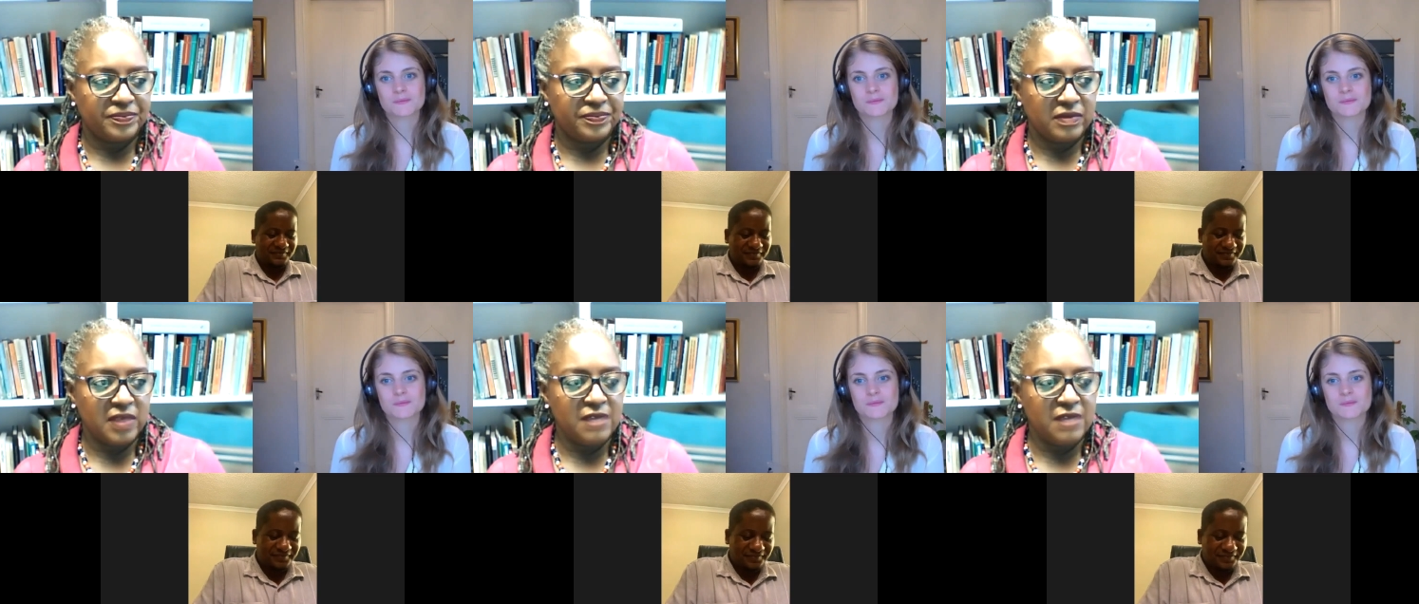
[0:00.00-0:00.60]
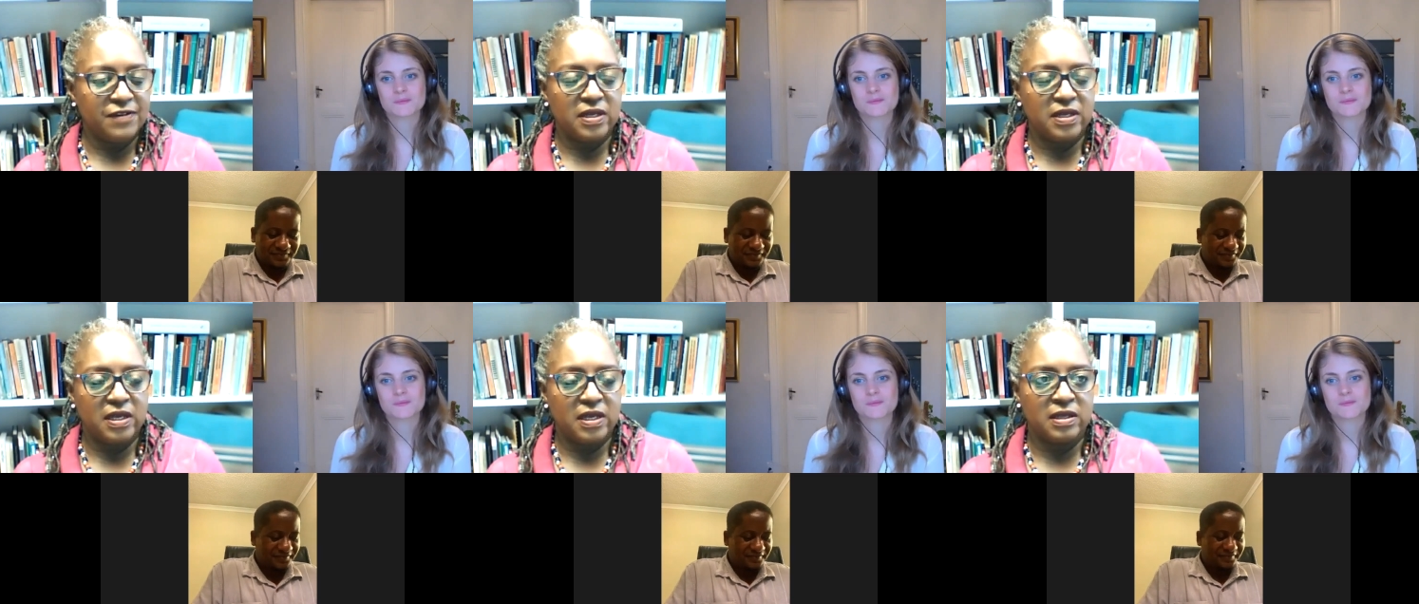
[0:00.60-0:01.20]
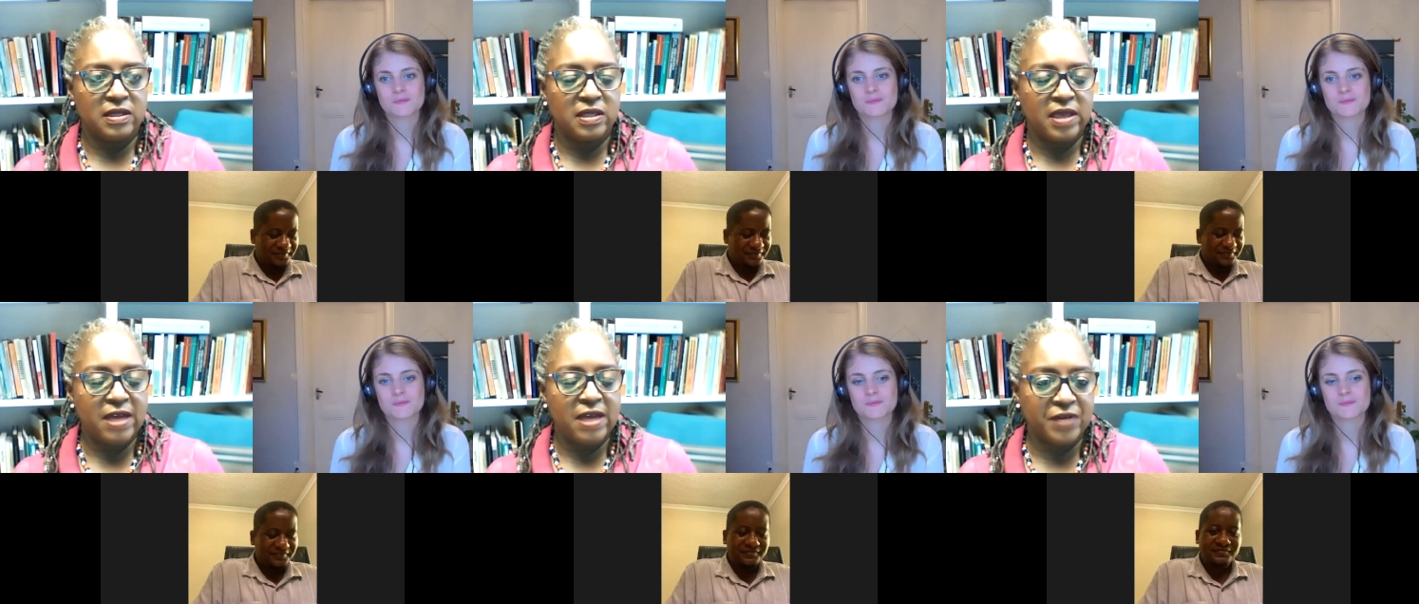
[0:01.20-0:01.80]
Speaker 1: even in the
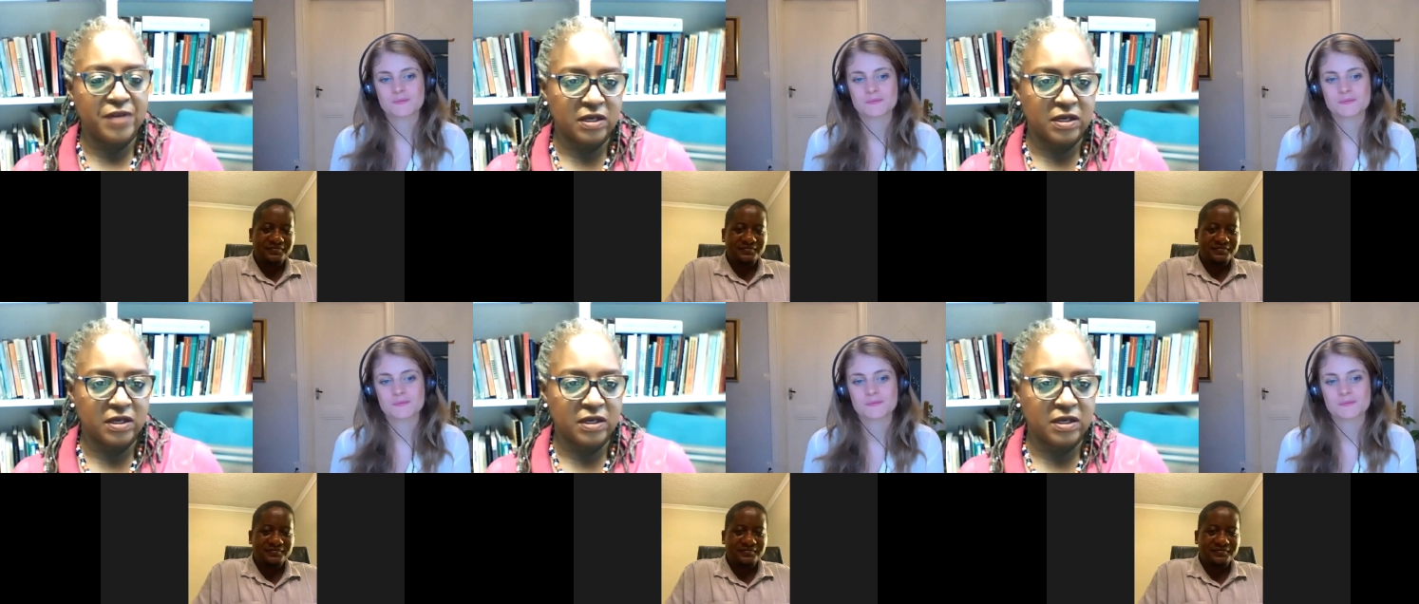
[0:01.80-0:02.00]
African